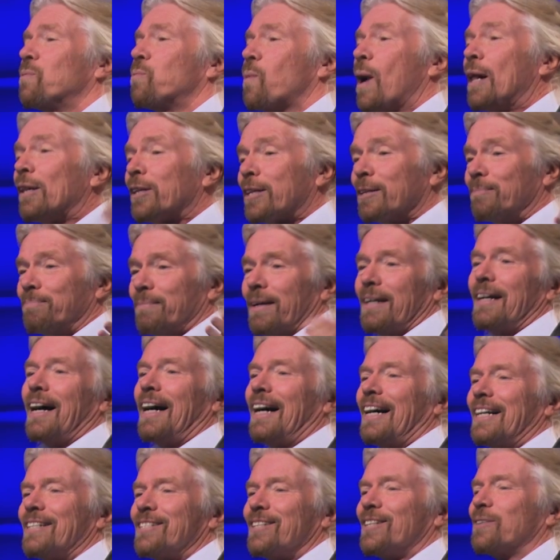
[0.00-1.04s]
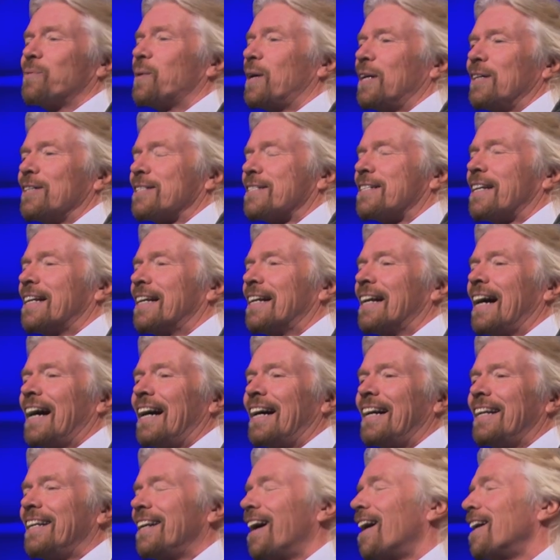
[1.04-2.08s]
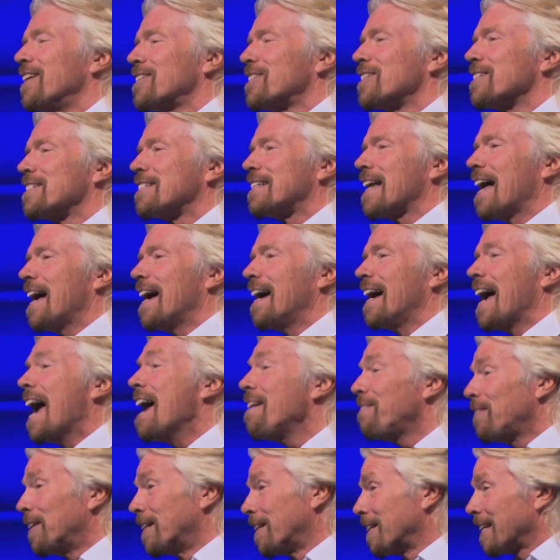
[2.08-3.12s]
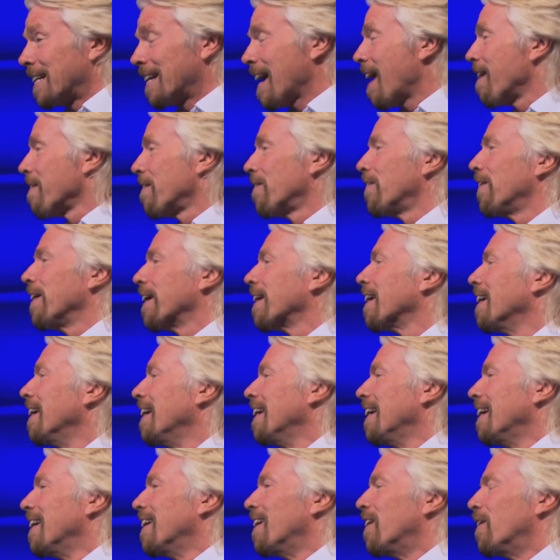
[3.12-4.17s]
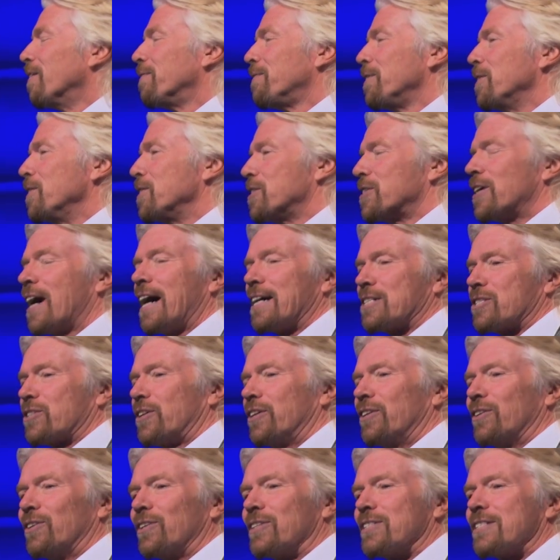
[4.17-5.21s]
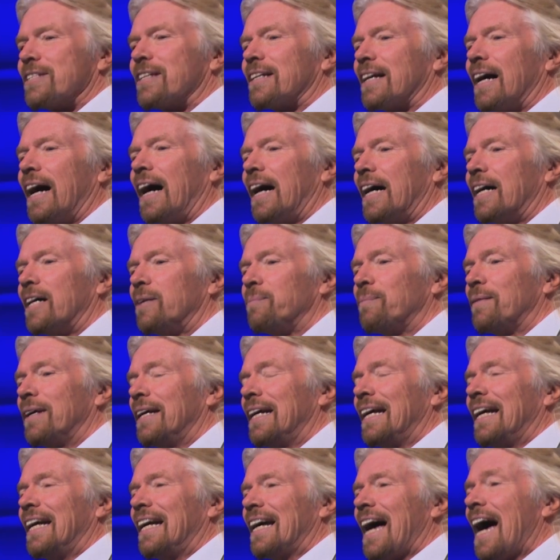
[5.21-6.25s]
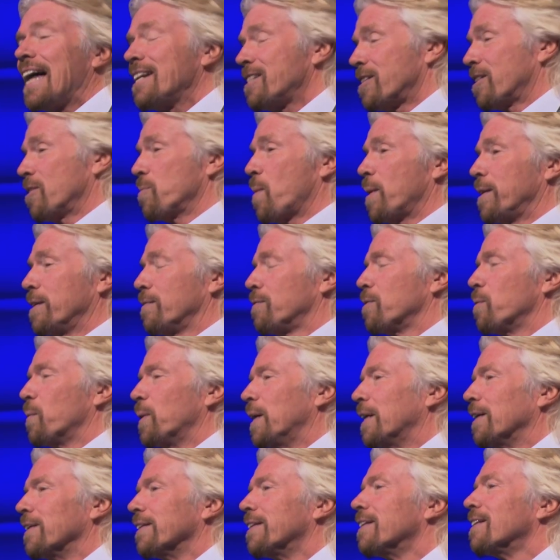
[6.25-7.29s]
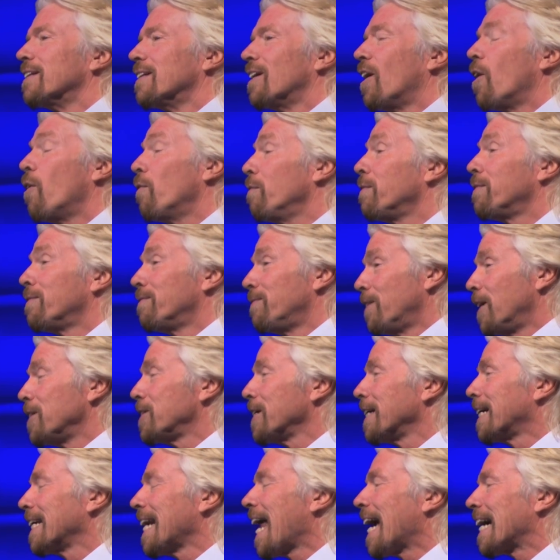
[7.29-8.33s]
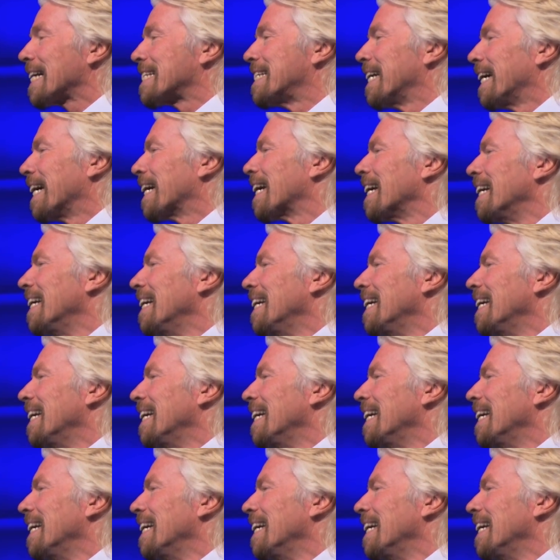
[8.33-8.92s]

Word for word: Welcome to the world's largest ever gathering of future astronauts and to the wonderful world of Virgin Galactic.